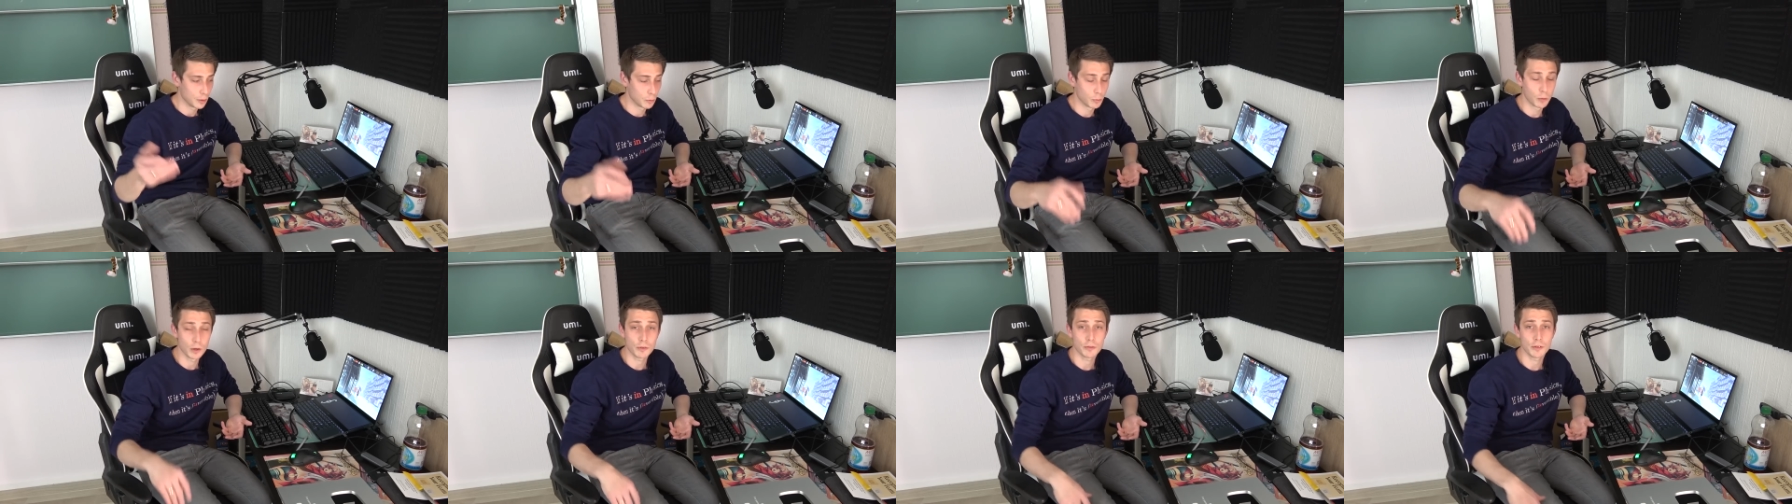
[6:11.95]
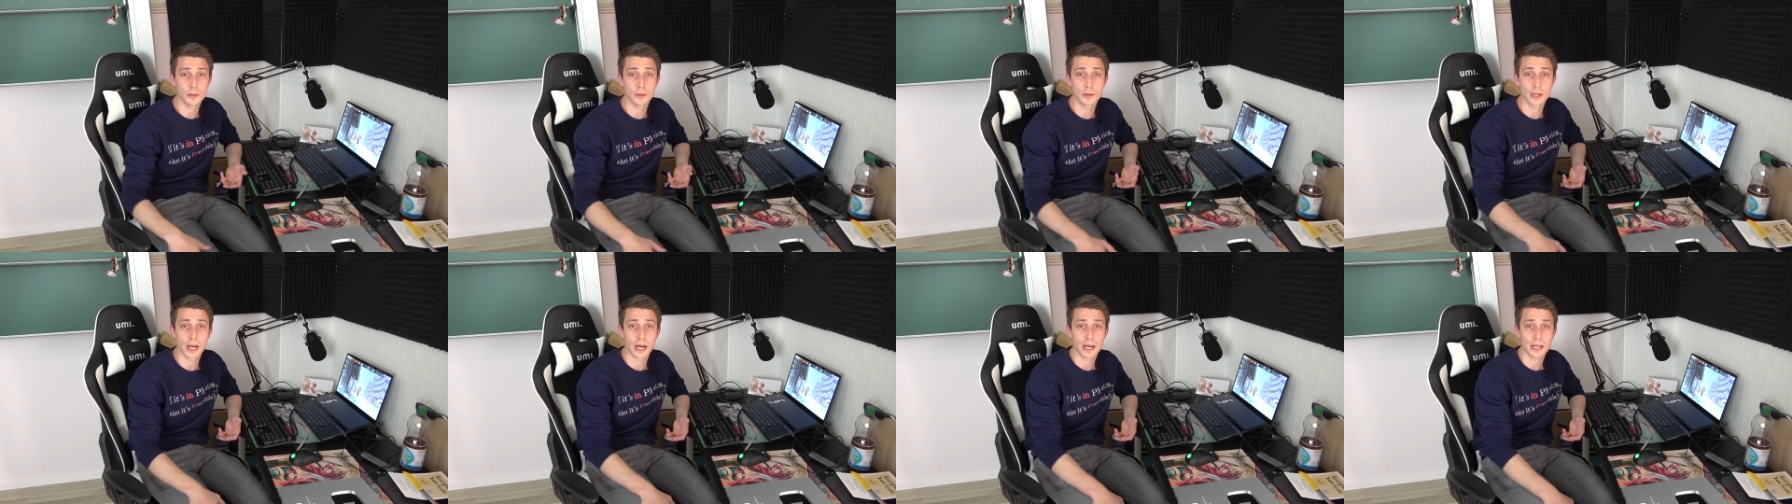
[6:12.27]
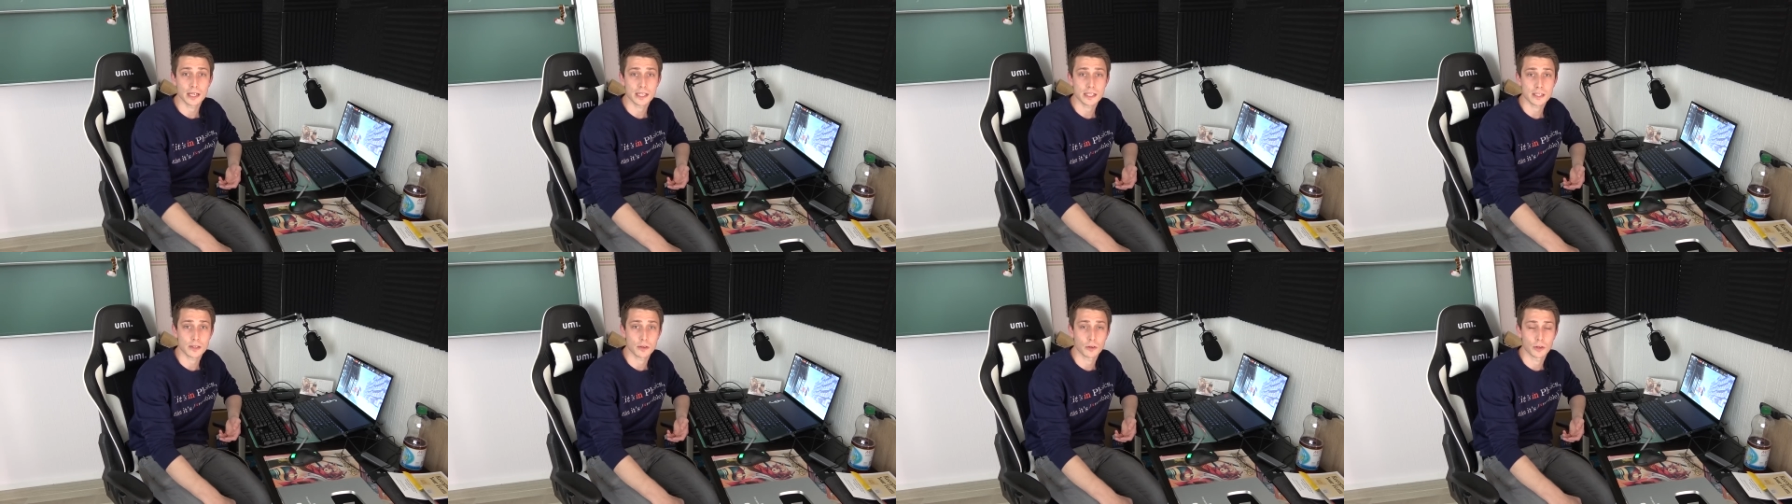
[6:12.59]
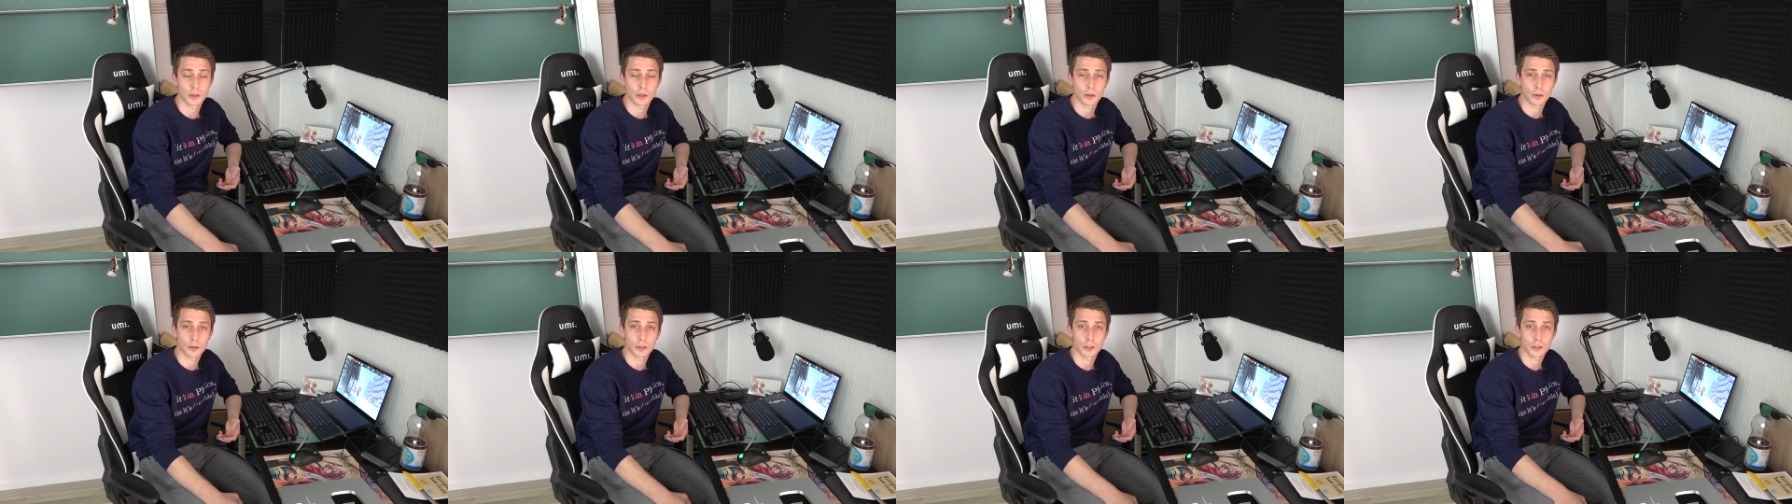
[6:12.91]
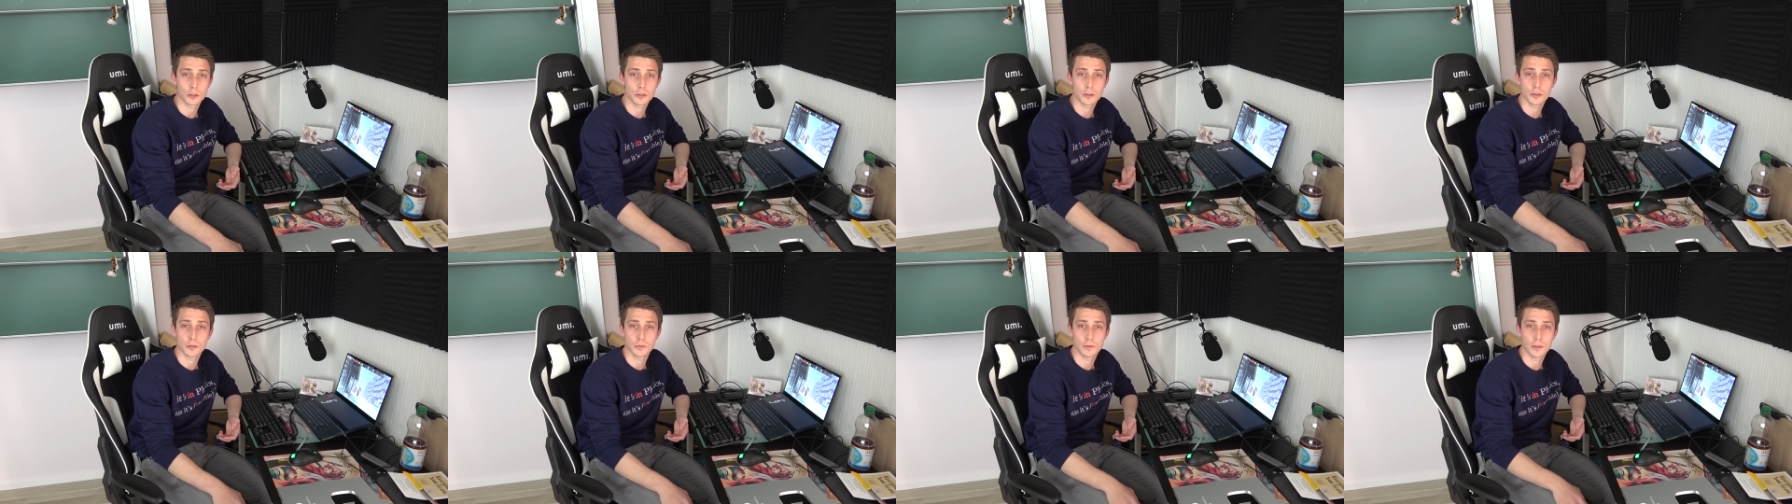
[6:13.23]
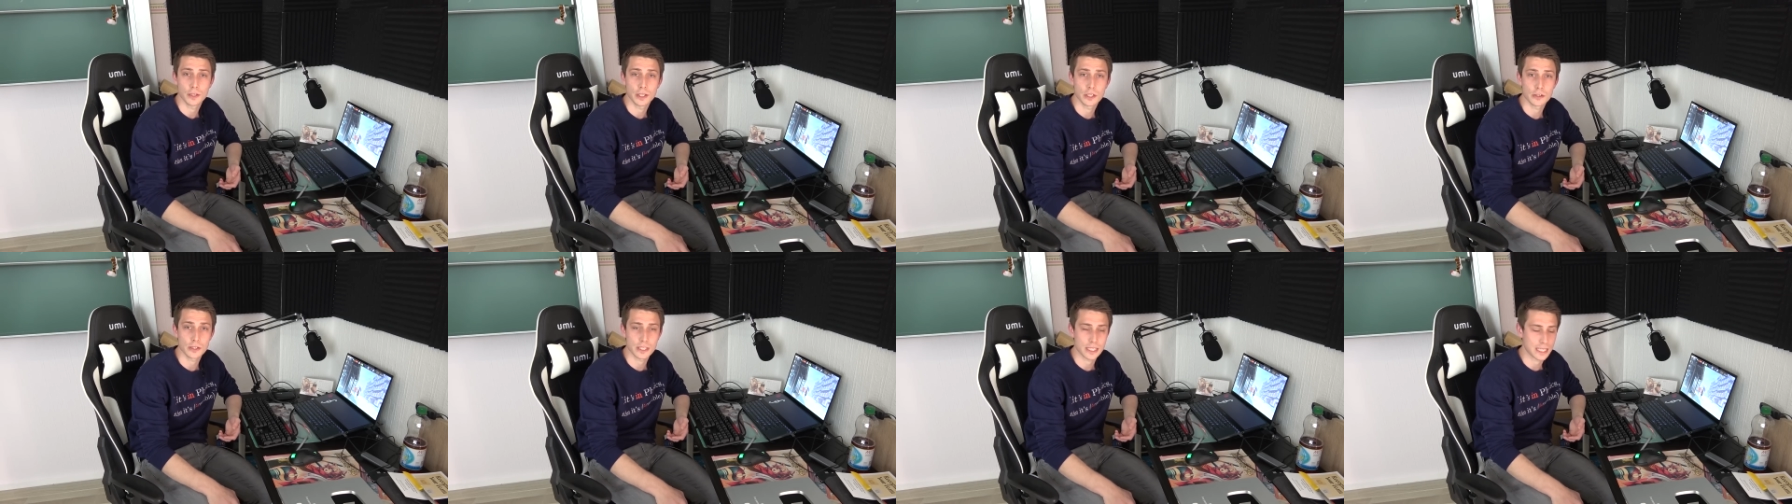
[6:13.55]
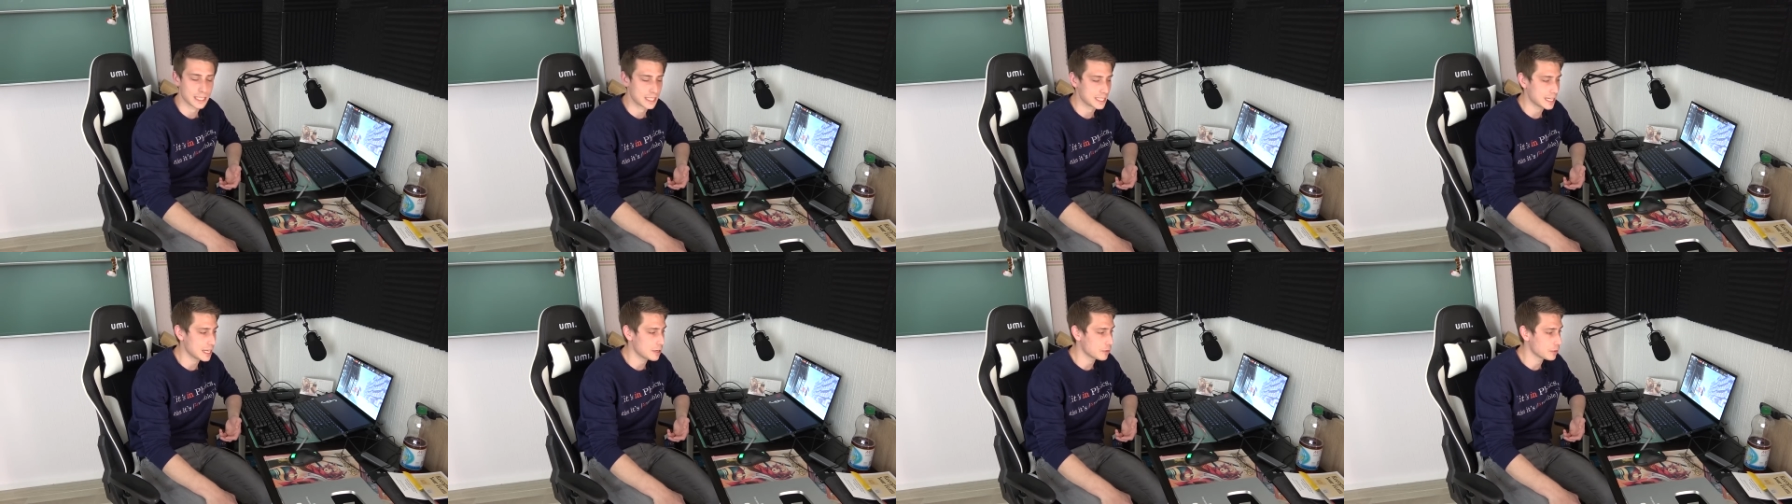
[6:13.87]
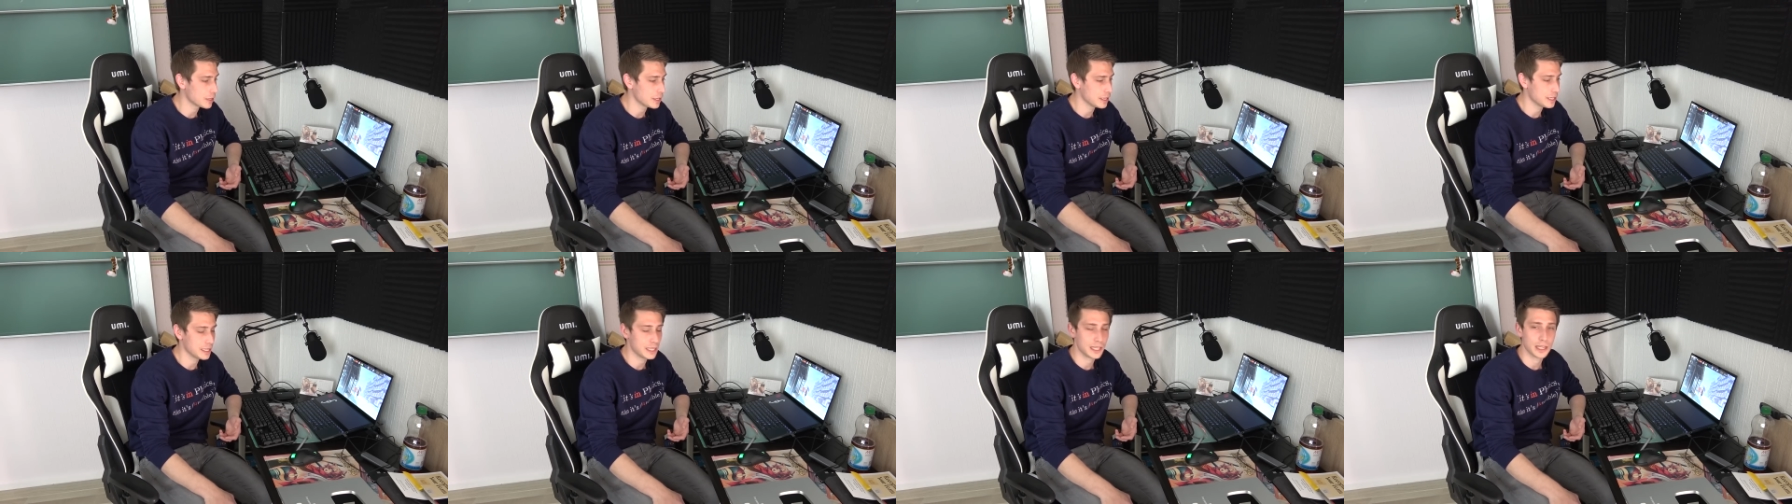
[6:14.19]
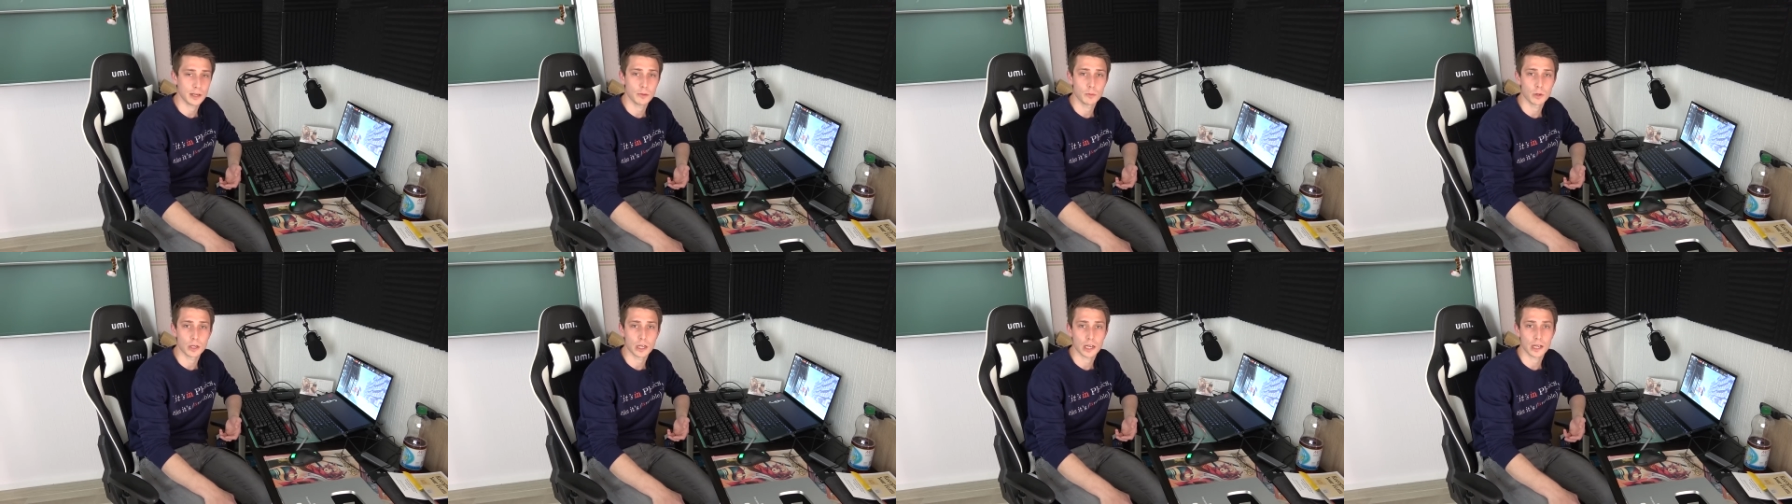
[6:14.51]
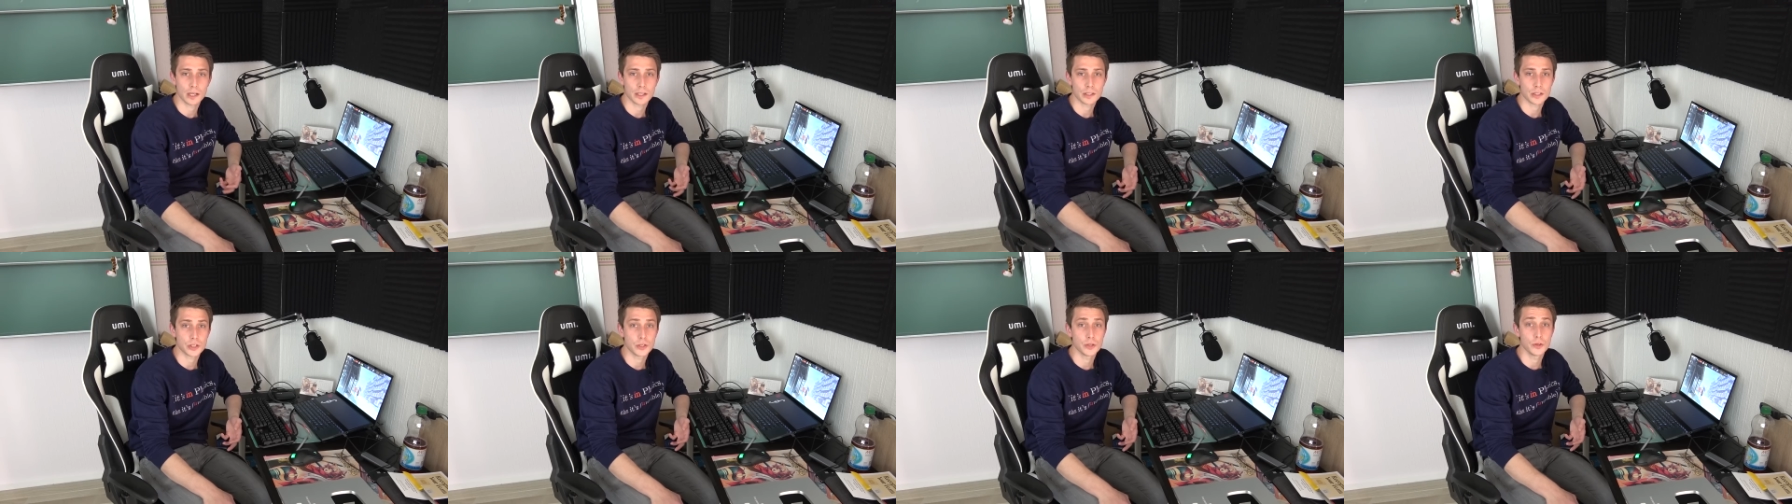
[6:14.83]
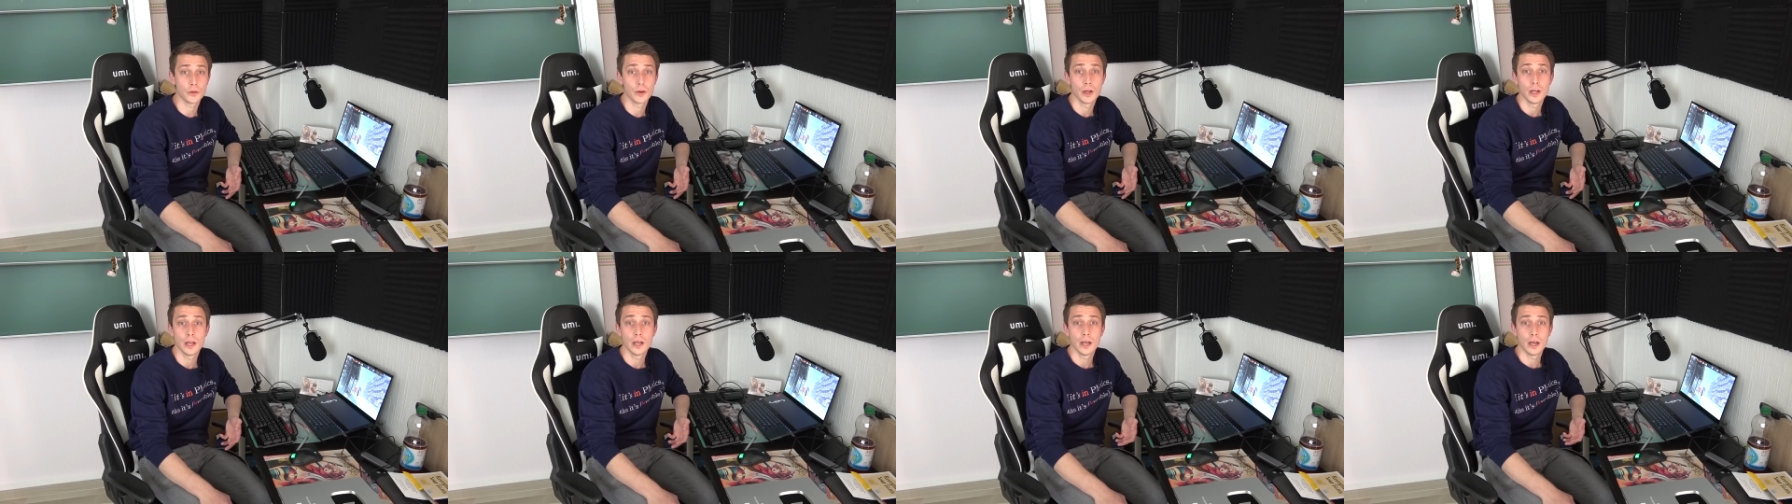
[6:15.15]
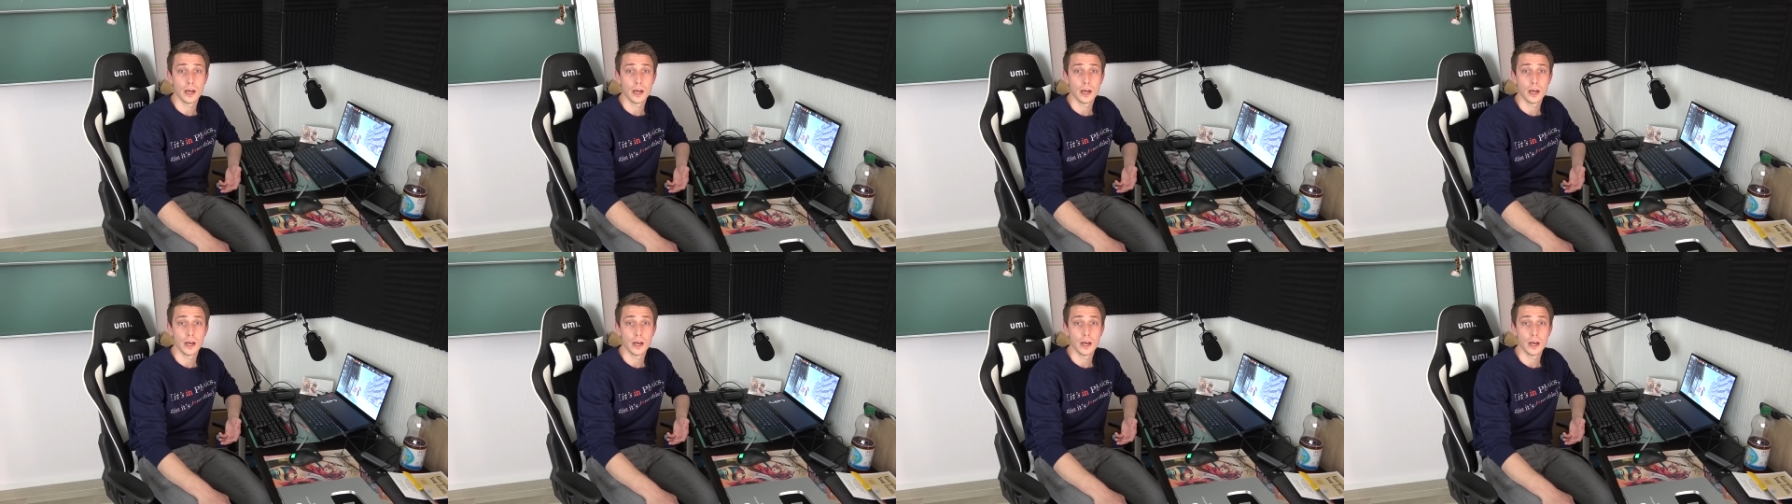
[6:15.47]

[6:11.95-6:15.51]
with you guys on YouTube videos, etc. And I would like to